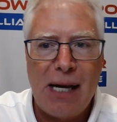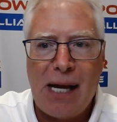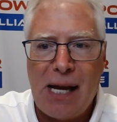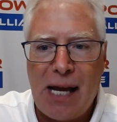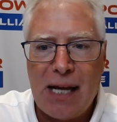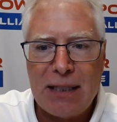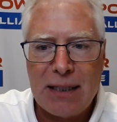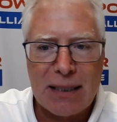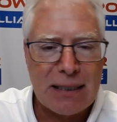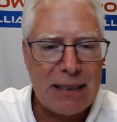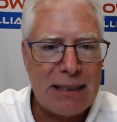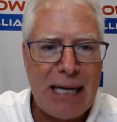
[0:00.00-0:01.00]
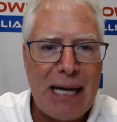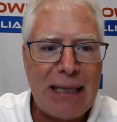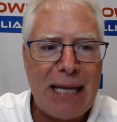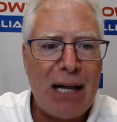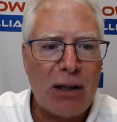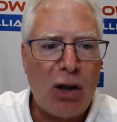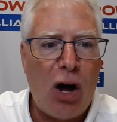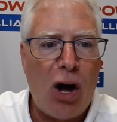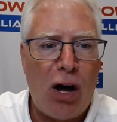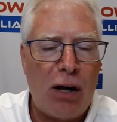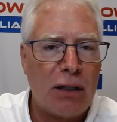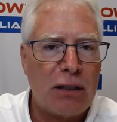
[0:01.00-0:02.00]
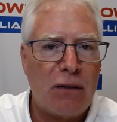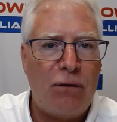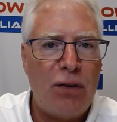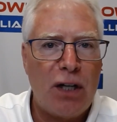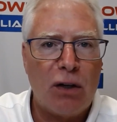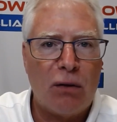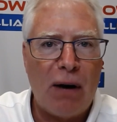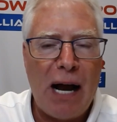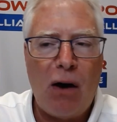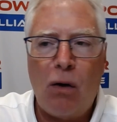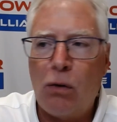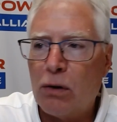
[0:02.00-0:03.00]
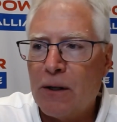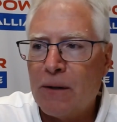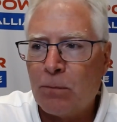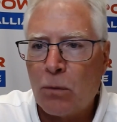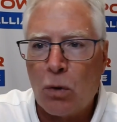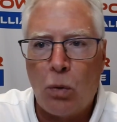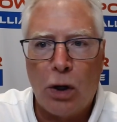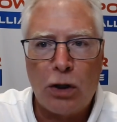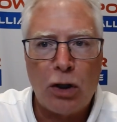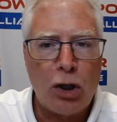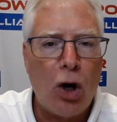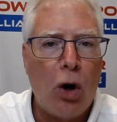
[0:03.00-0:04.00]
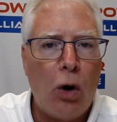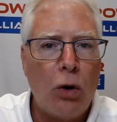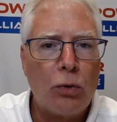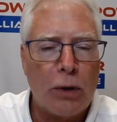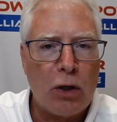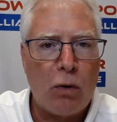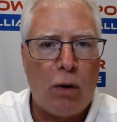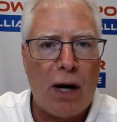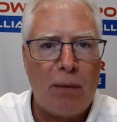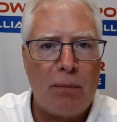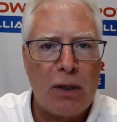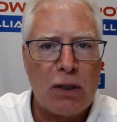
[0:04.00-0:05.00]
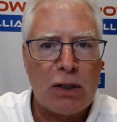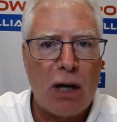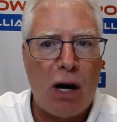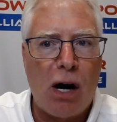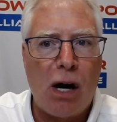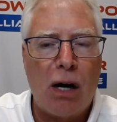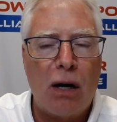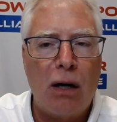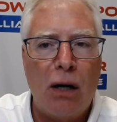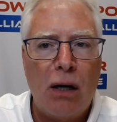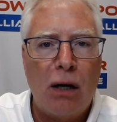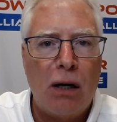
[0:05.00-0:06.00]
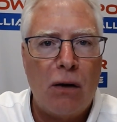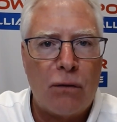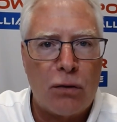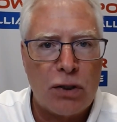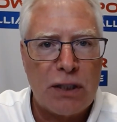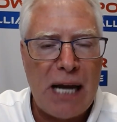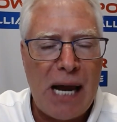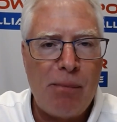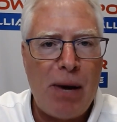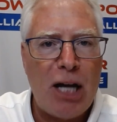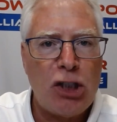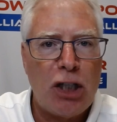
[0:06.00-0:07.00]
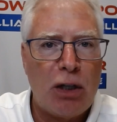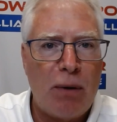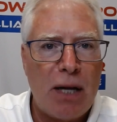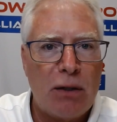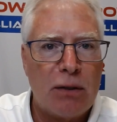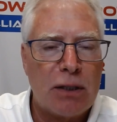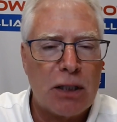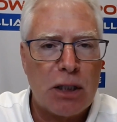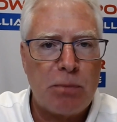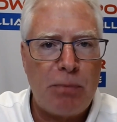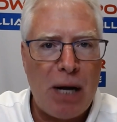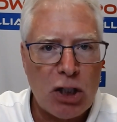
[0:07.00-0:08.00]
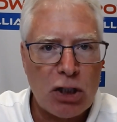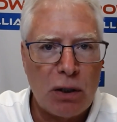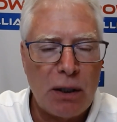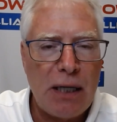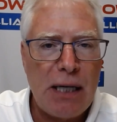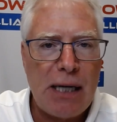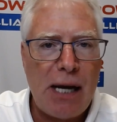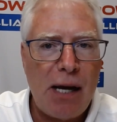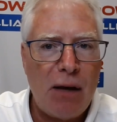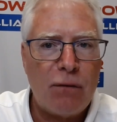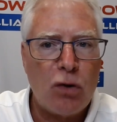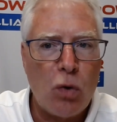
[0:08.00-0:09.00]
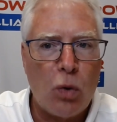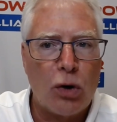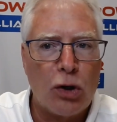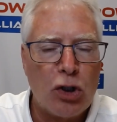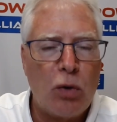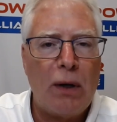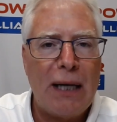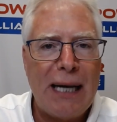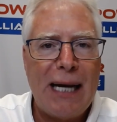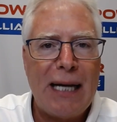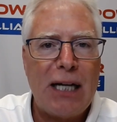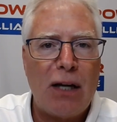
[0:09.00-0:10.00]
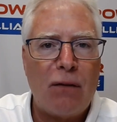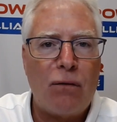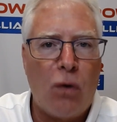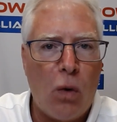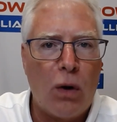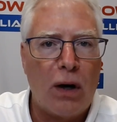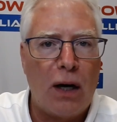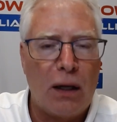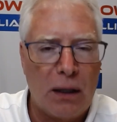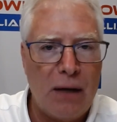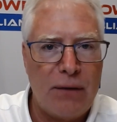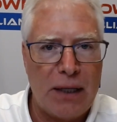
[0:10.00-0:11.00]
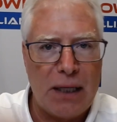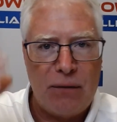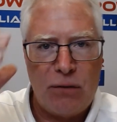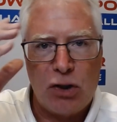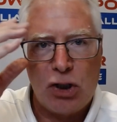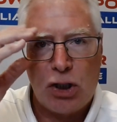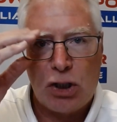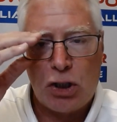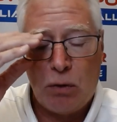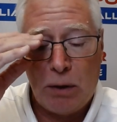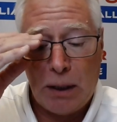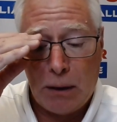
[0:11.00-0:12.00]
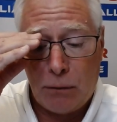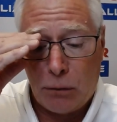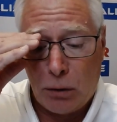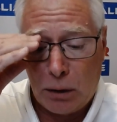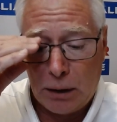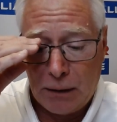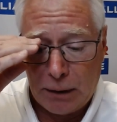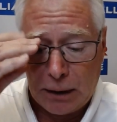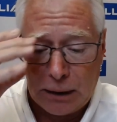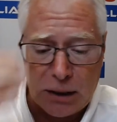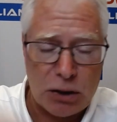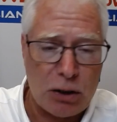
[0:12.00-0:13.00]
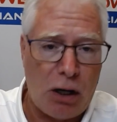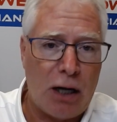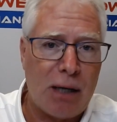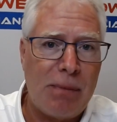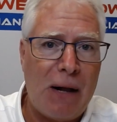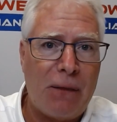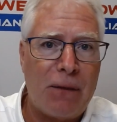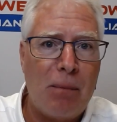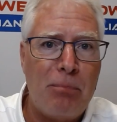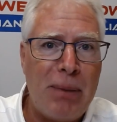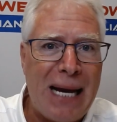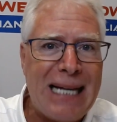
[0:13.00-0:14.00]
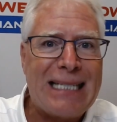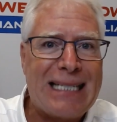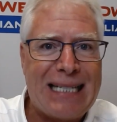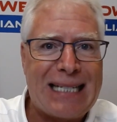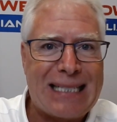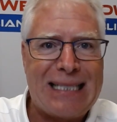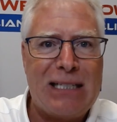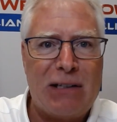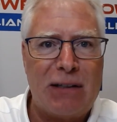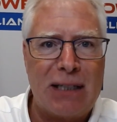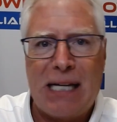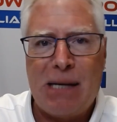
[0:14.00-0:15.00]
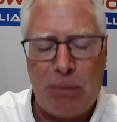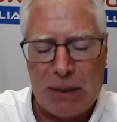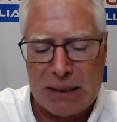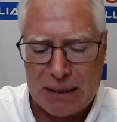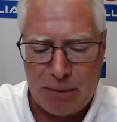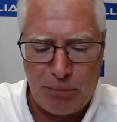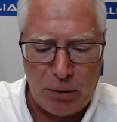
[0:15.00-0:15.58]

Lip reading: It doesn't take that long to figure out what the code requirements are for standby generators, especially if you're doing it for a living, if you're just doing it for a living. Let's talk about the basics here and keep it simple.